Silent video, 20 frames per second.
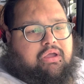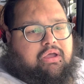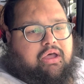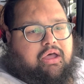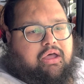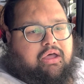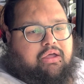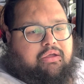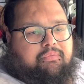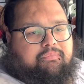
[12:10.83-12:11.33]

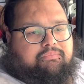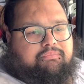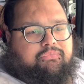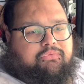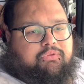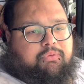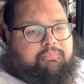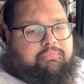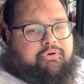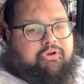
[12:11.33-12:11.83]
Um,
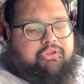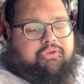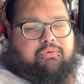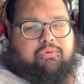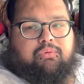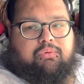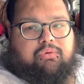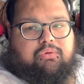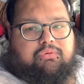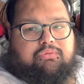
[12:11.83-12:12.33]
they're pretty
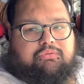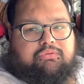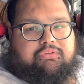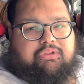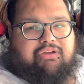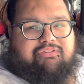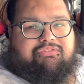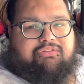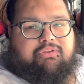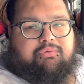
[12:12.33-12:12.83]
cool,
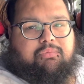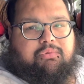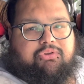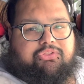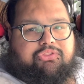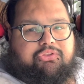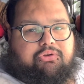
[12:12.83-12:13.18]
definitely worth